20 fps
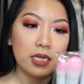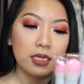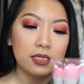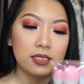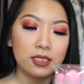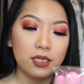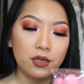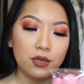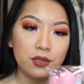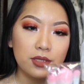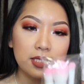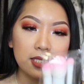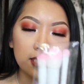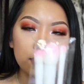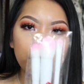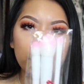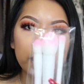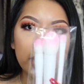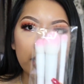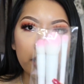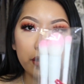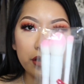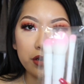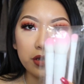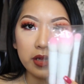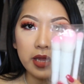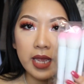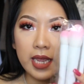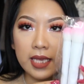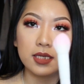So this is what they
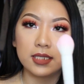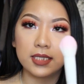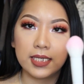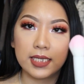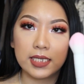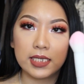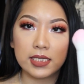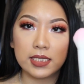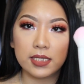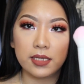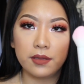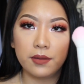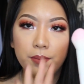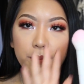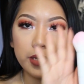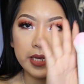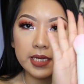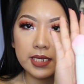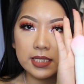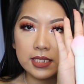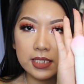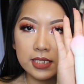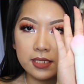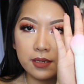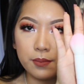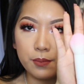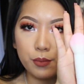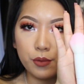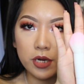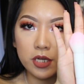look like. This is the
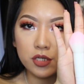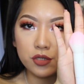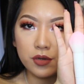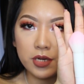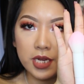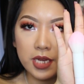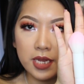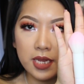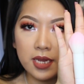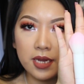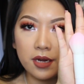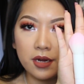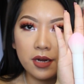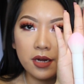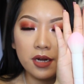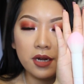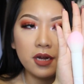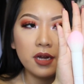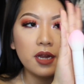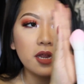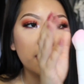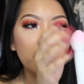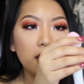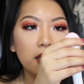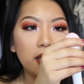biggest brush right here,